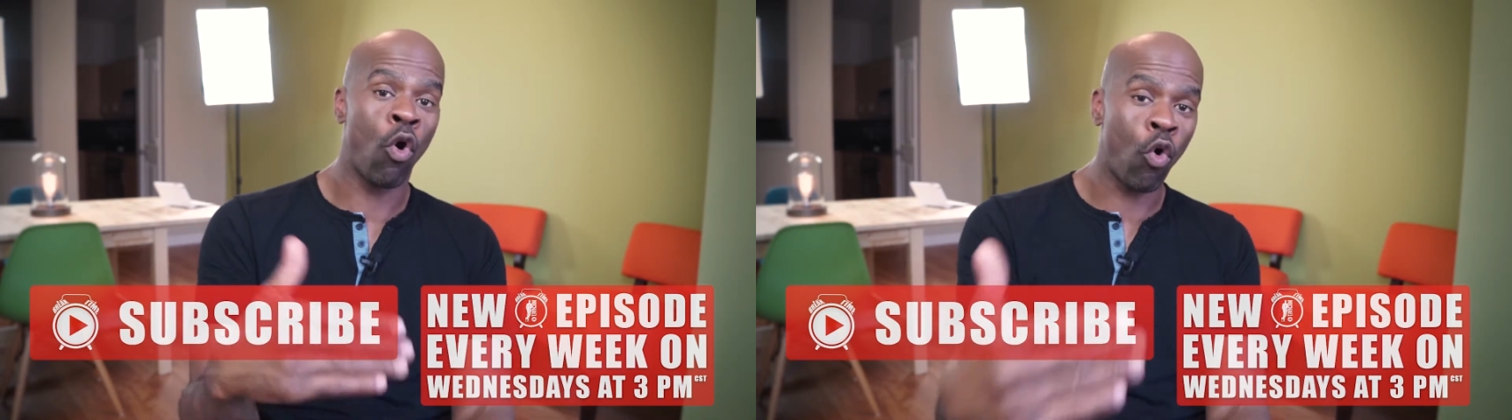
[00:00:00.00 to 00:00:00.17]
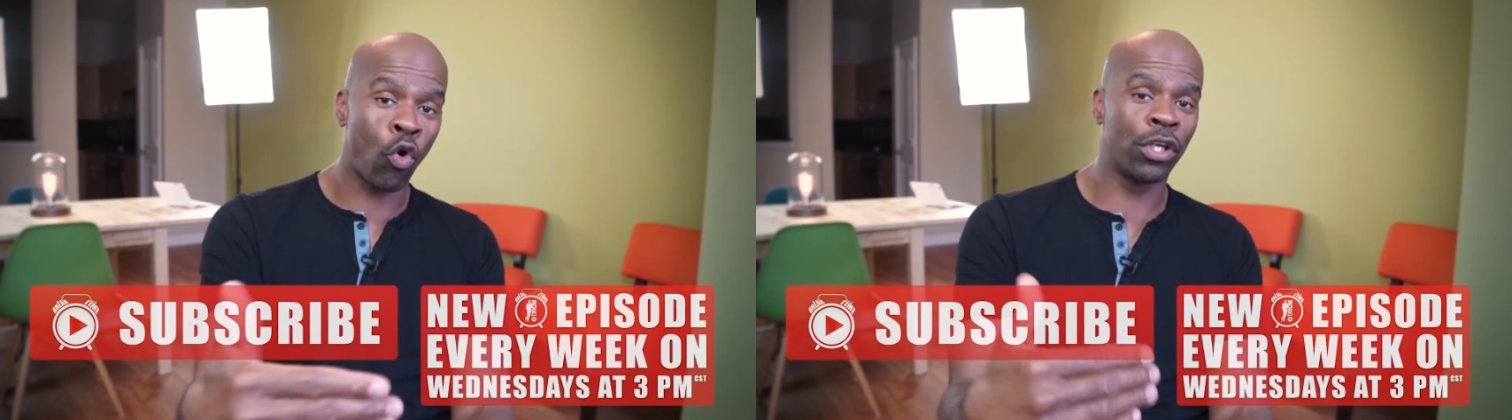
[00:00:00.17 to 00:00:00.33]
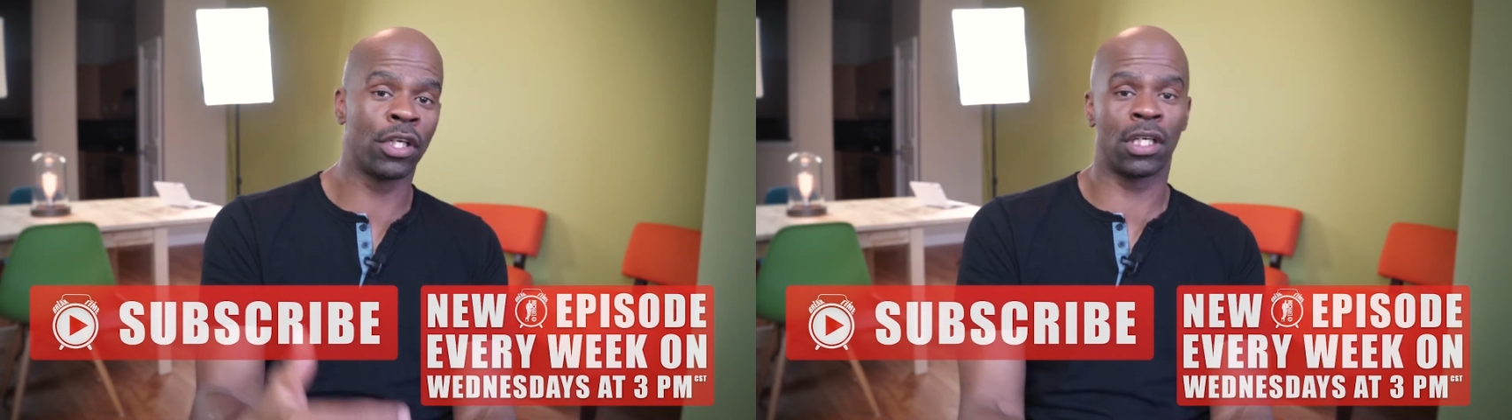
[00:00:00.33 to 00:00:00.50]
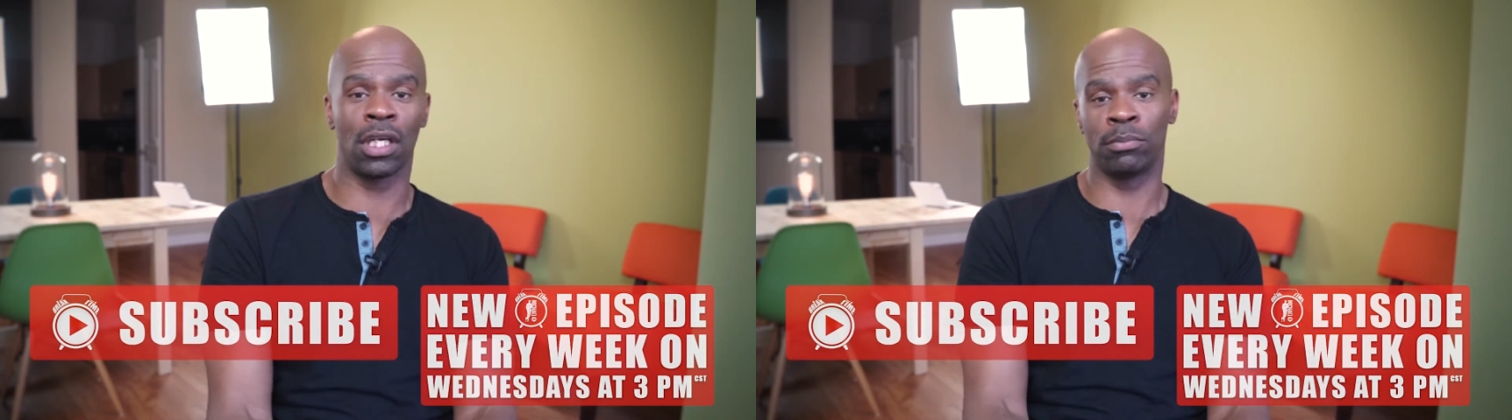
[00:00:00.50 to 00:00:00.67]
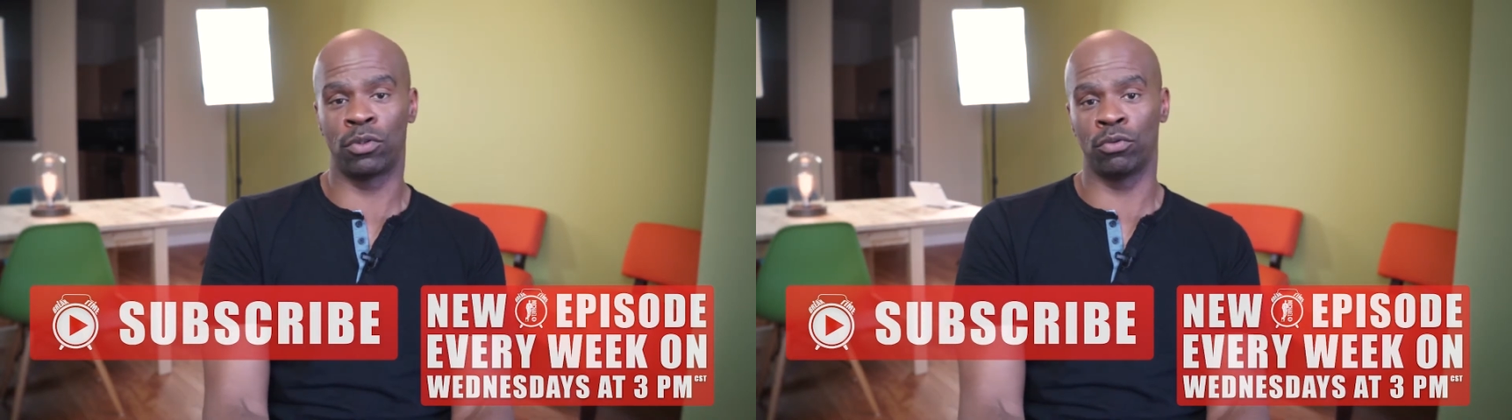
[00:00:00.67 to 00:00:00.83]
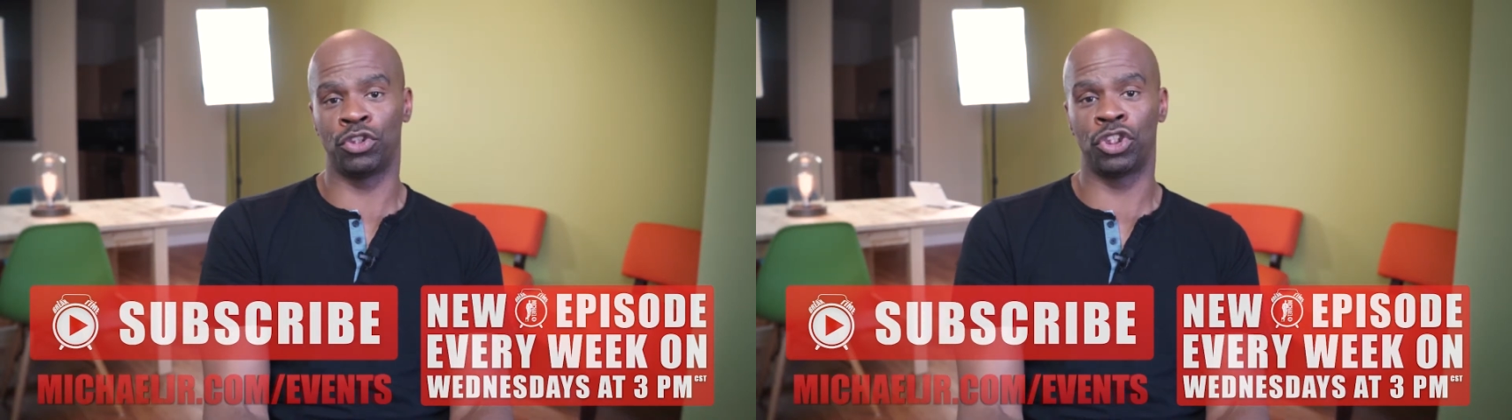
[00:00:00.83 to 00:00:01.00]
or you can
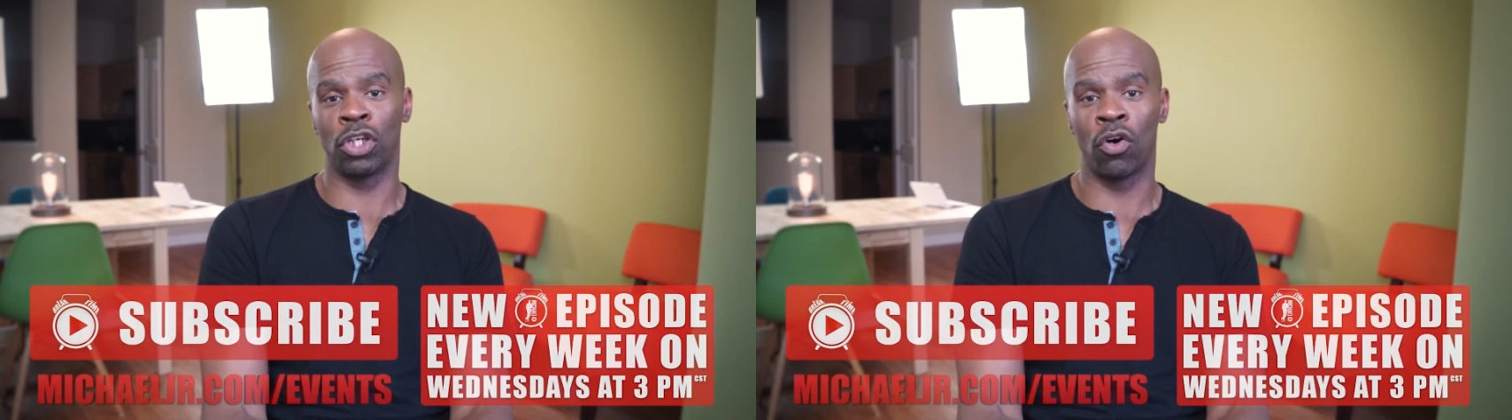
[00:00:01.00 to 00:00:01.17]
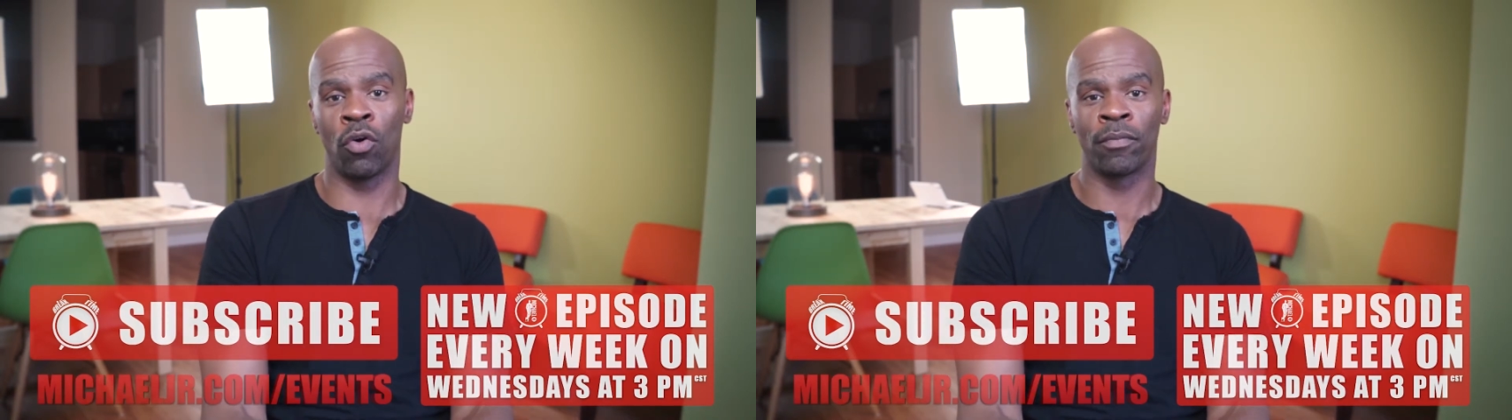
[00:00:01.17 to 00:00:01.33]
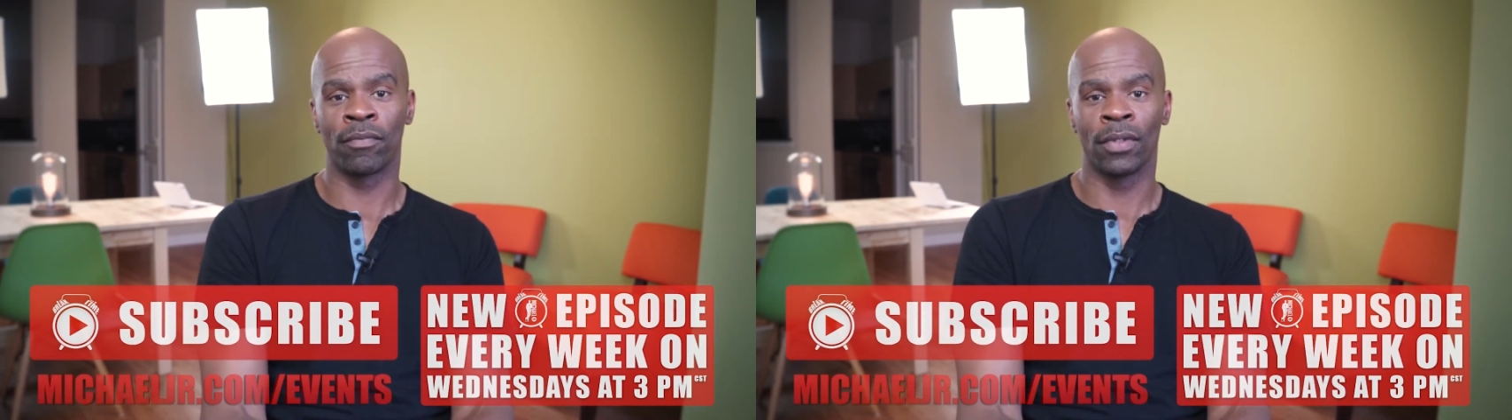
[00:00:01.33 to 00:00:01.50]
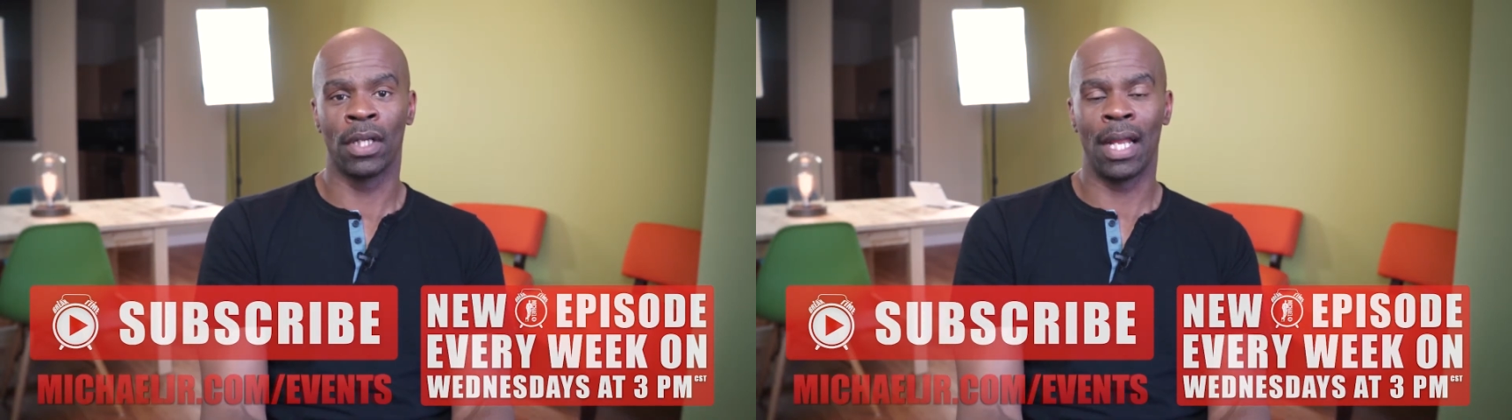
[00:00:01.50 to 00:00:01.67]
come to a show